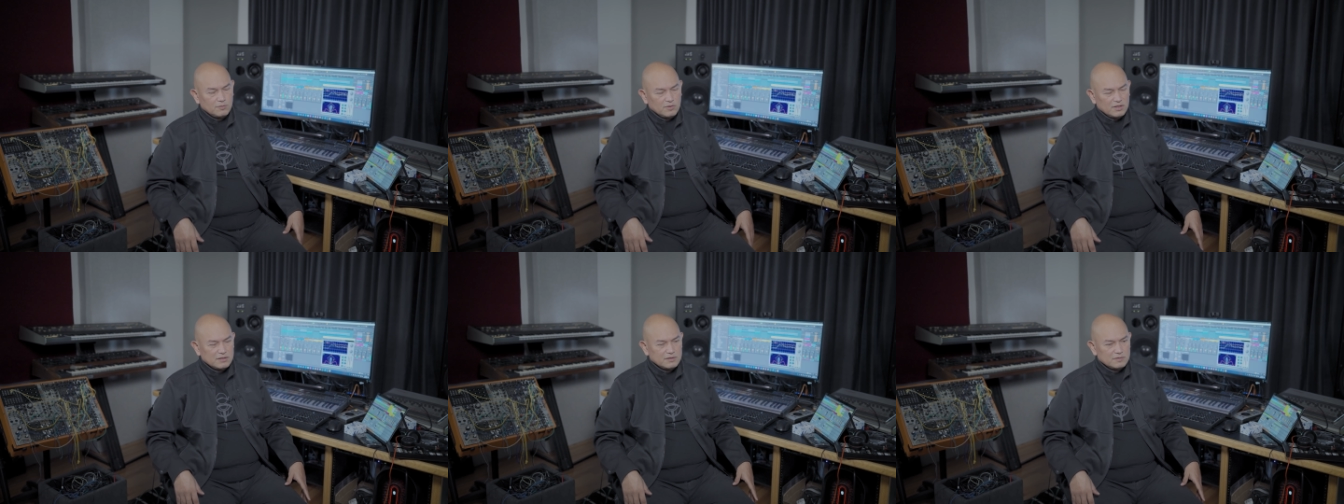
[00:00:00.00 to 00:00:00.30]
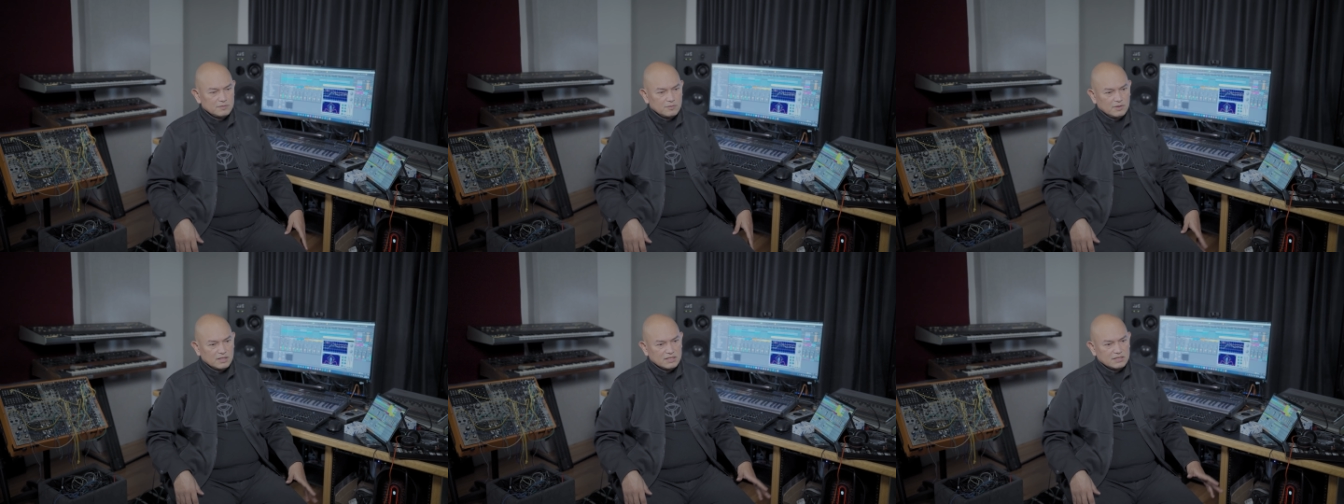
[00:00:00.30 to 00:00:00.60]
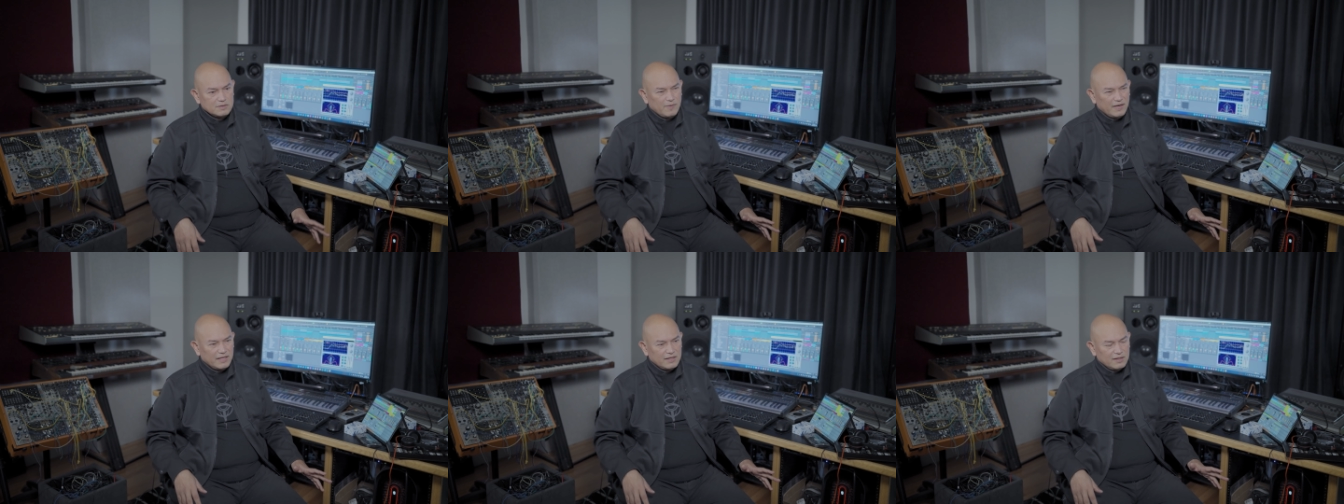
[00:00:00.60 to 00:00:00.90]
We're, we're
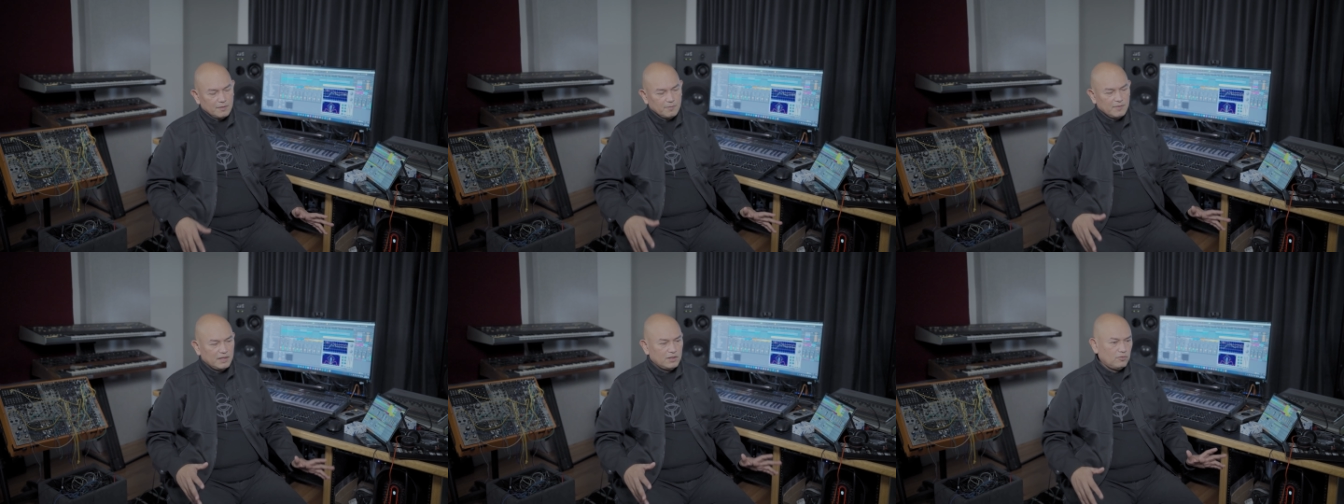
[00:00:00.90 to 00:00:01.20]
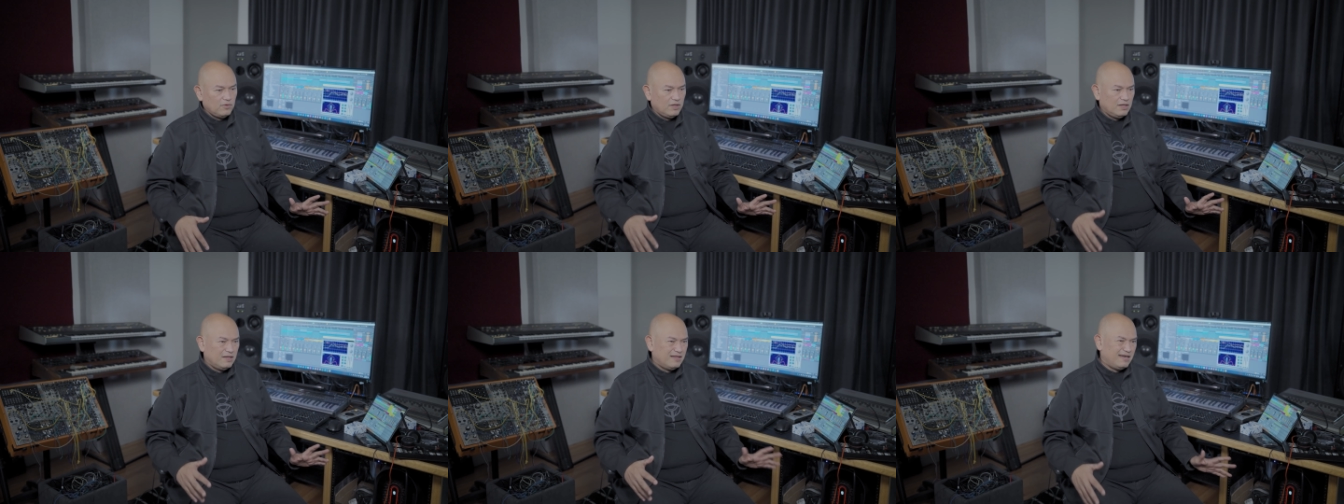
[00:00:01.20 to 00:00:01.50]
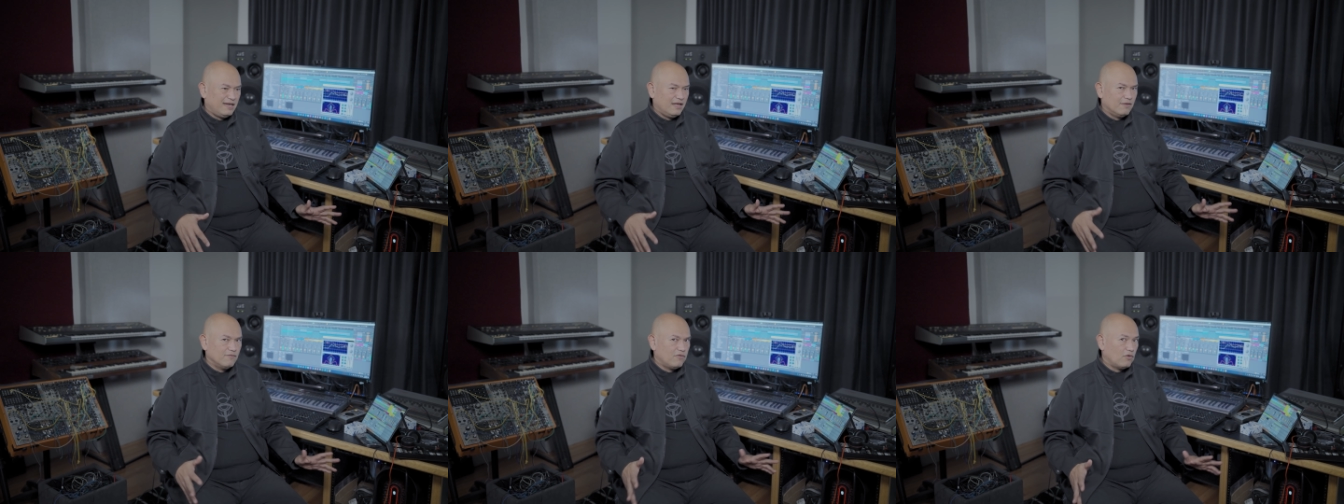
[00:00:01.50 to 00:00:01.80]
expecting between
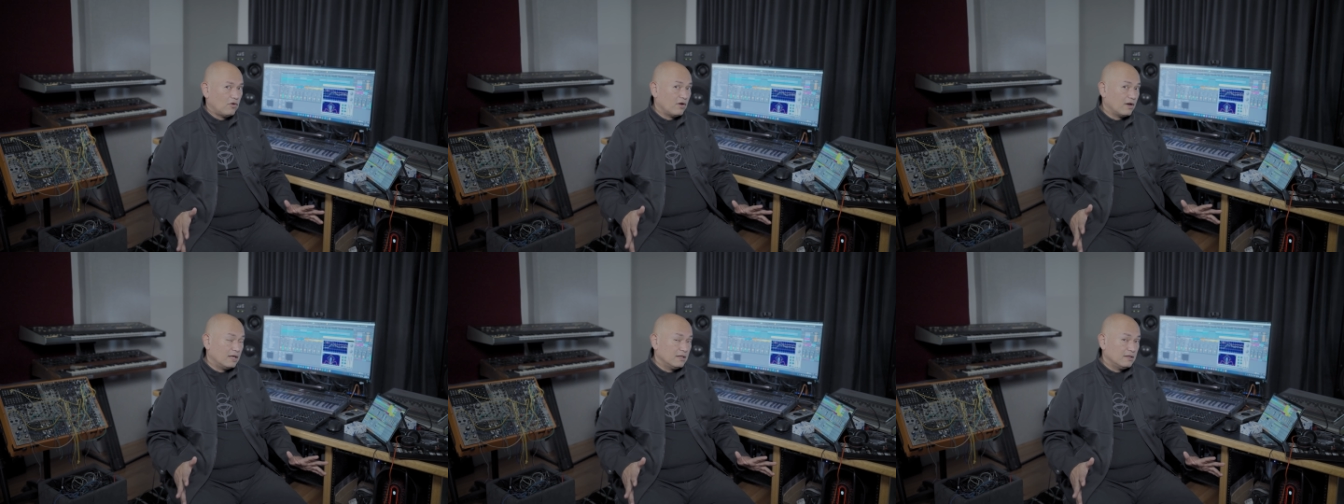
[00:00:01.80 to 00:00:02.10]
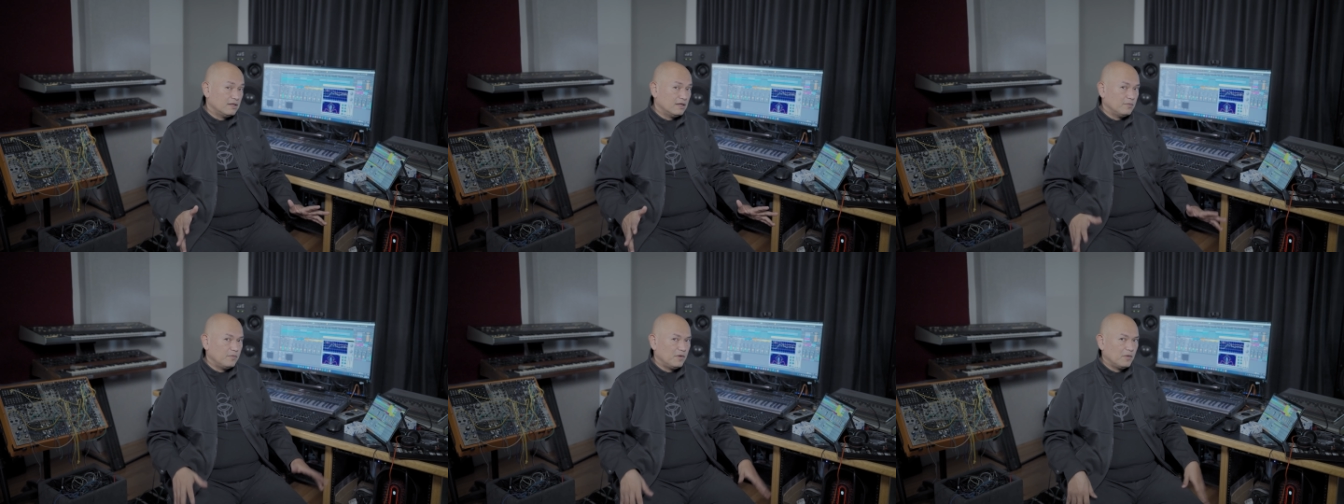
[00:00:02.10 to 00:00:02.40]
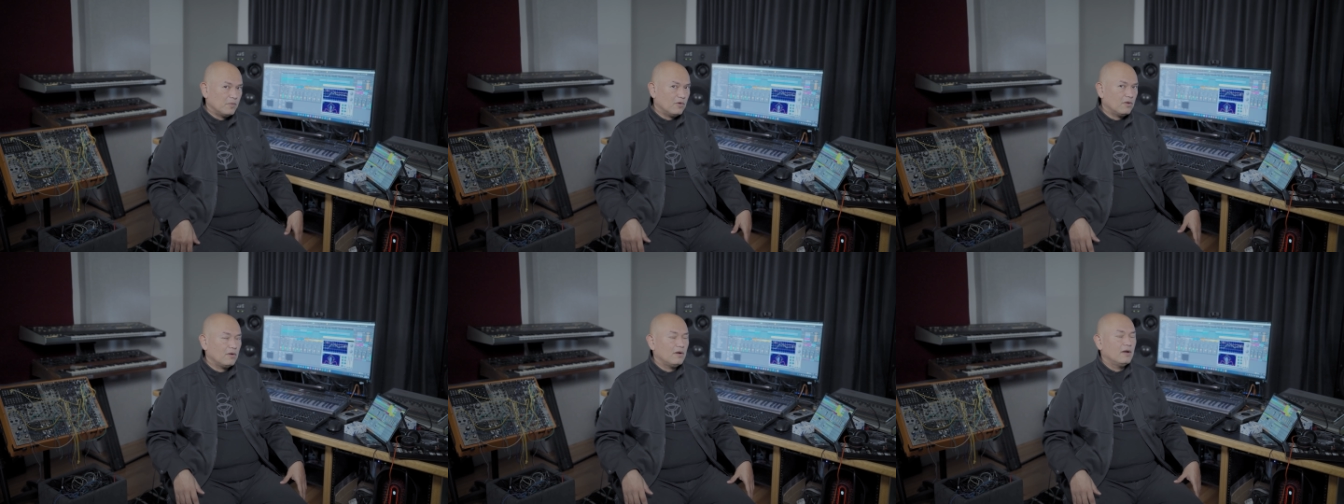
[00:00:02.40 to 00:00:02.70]
three and 400
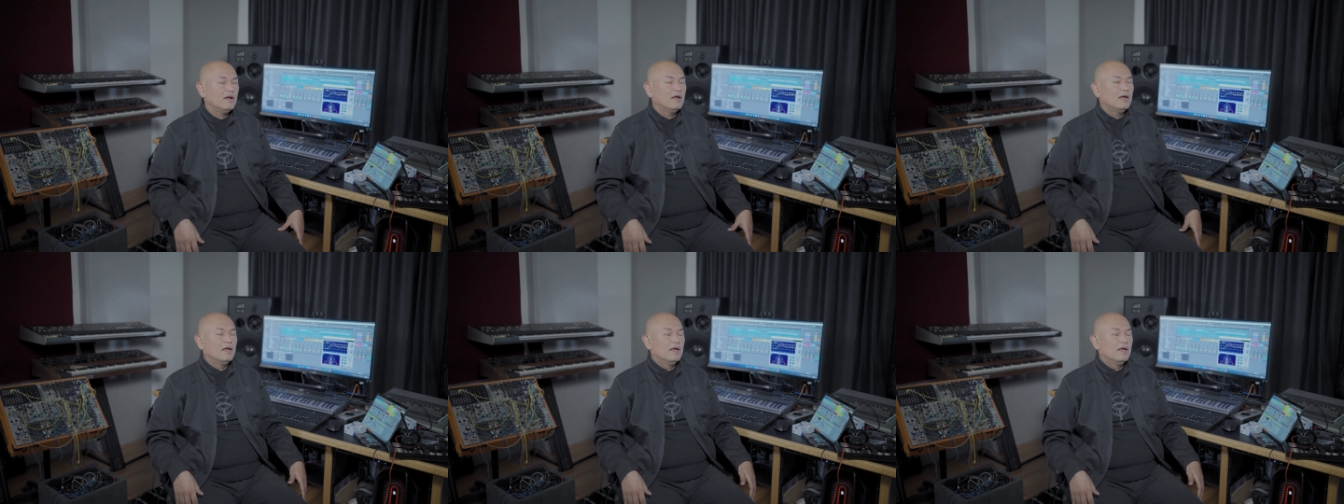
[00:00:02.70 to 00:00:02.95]
people.